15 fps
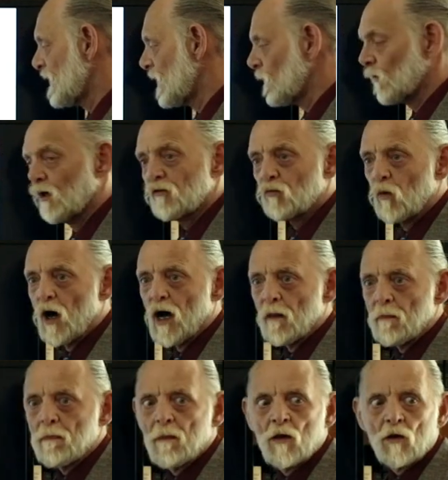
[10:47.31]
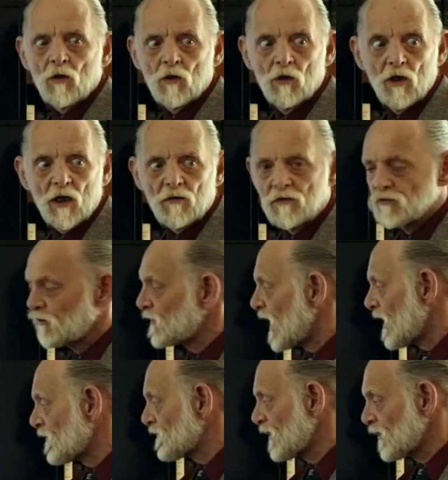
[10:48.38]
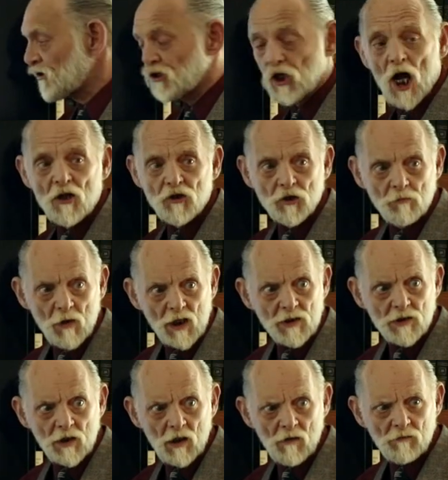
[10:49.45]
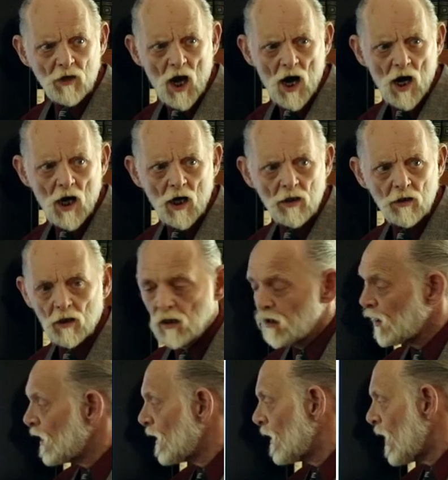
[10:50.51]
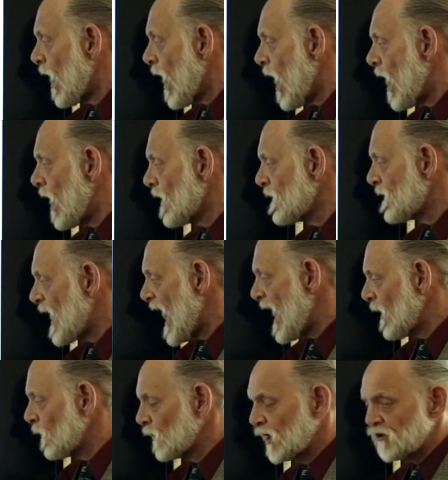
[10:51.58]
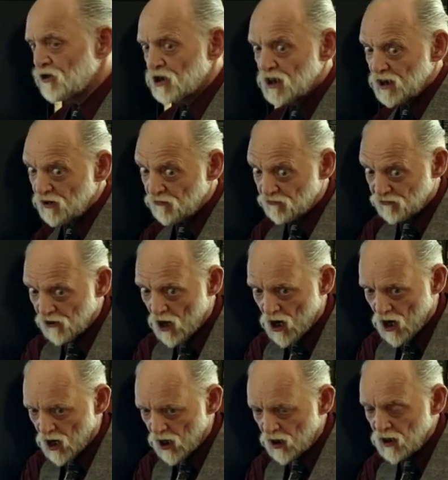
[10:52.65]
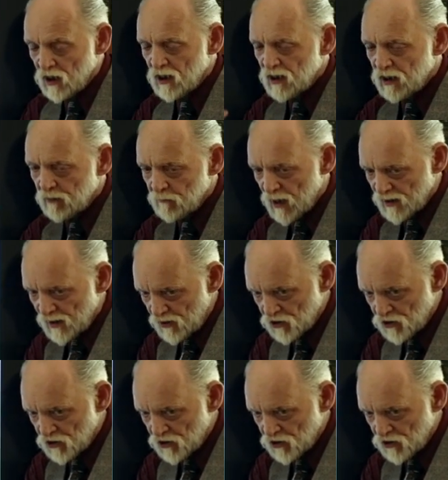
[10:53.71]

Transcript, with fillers: it was what good. So there's the judgment of God on that which He saw. He made a